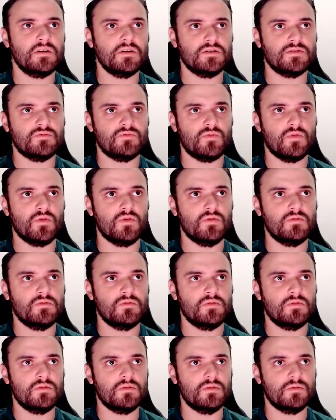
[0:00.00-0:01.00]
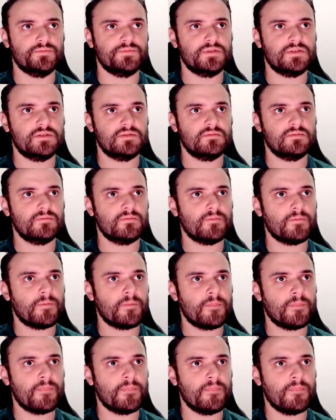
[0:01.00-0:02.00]
row. Oops.
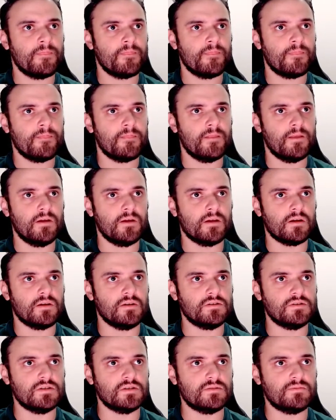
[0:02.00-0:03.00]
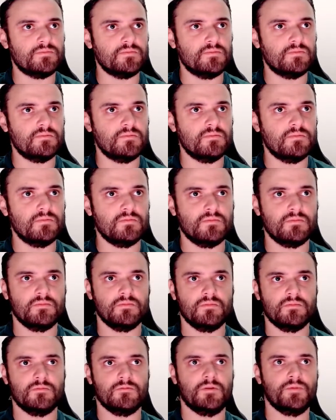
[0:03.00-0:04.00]
Then I can just
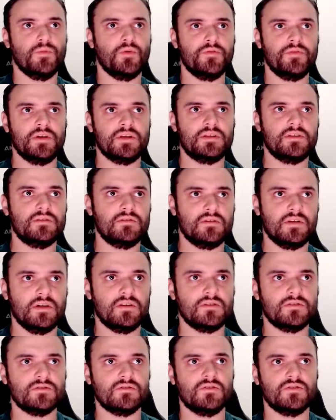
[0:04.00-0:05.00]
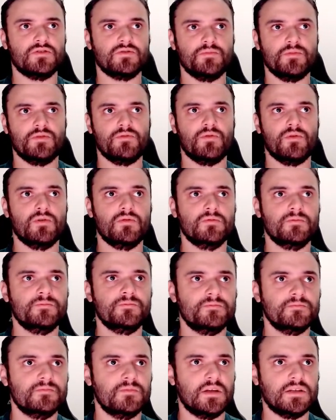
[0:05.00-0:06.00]
remove it, then it's going to be row.
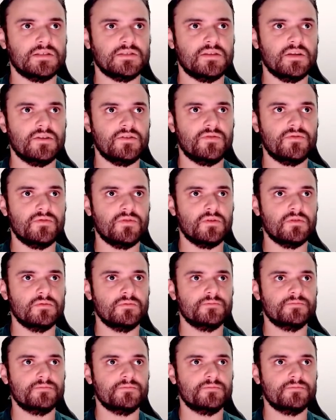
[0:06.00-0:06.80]
That's the default.